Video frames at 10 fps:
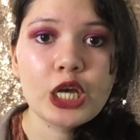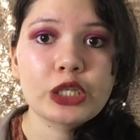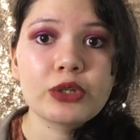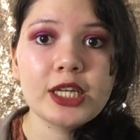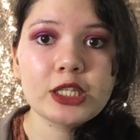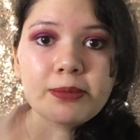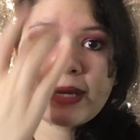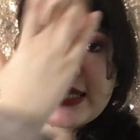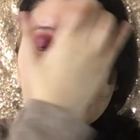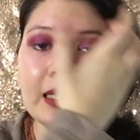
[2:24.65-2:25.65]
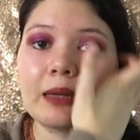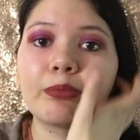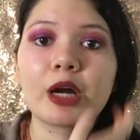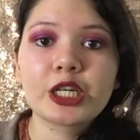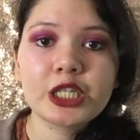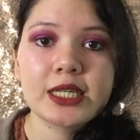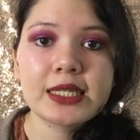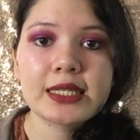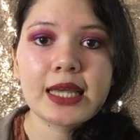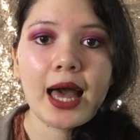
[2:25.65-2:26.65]
So these are basically
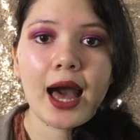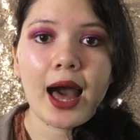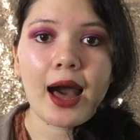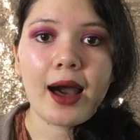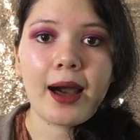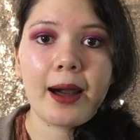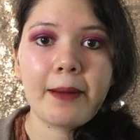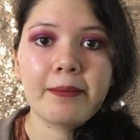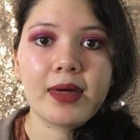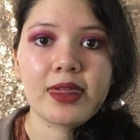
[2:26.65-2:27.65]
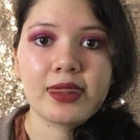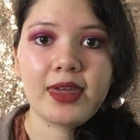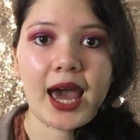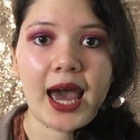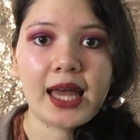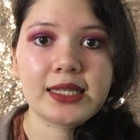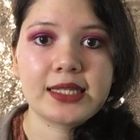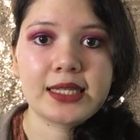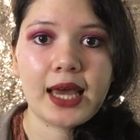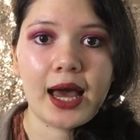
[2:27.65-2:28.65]
brushes
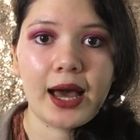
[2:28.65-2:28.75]
that